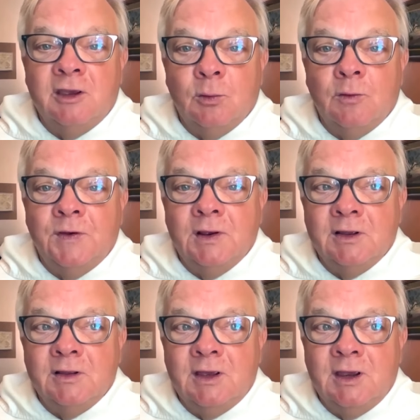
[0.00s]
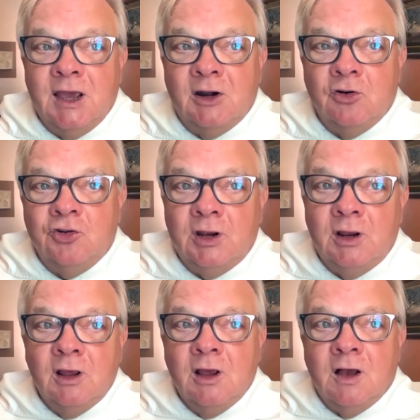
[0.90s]
You were feeling the
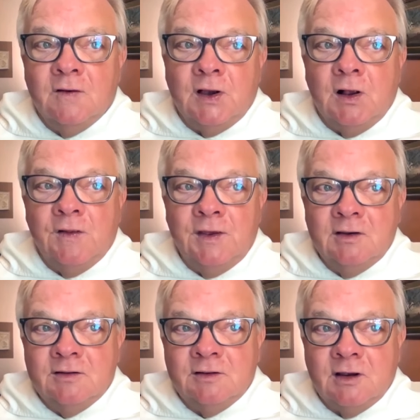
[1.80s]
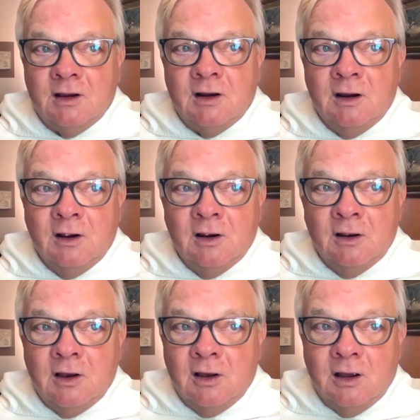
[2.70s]
energy of all these
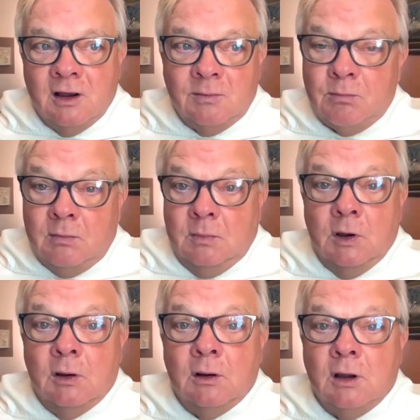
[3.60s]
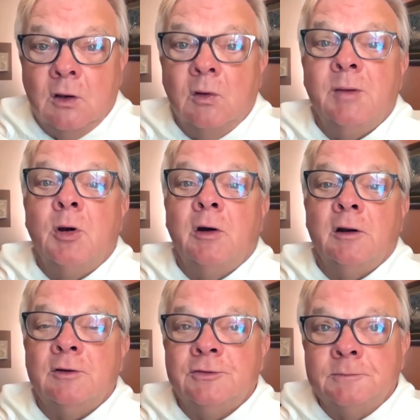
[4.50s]
holy
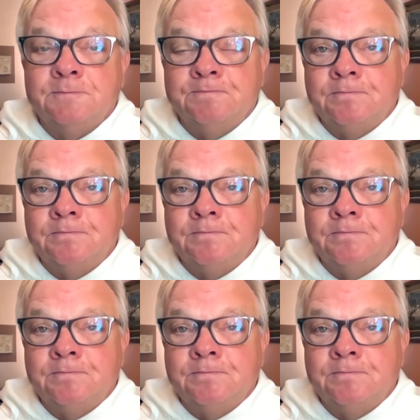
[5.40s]
martyrs.